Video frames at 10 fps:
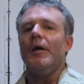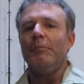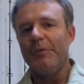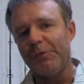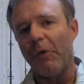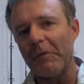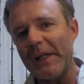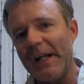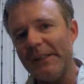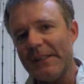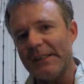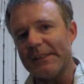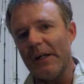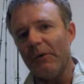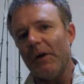Before we get into this
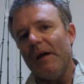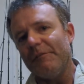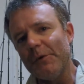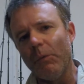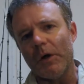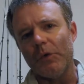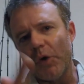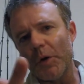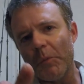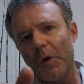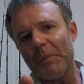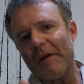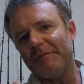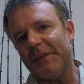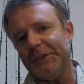though, if you want to learn more
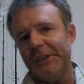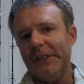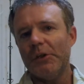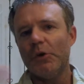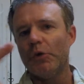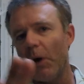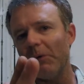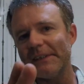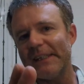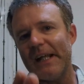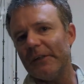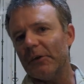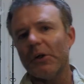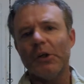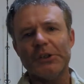about fishing, grow as an
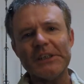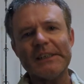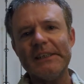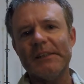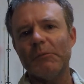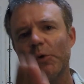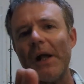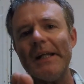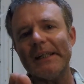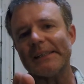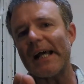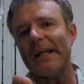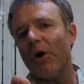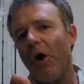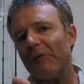angler, or just see some great and
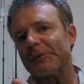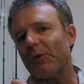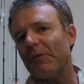exciting offshore